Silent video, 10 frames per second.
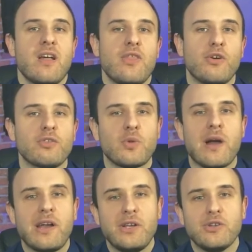they'll
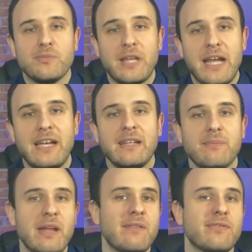require you to obtain and
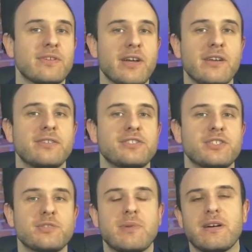pay for a title
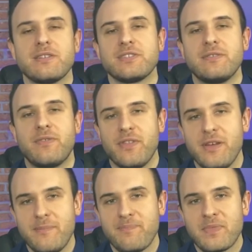insurance policy for
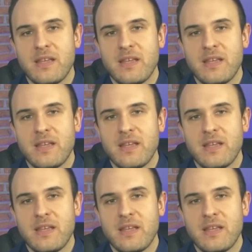them.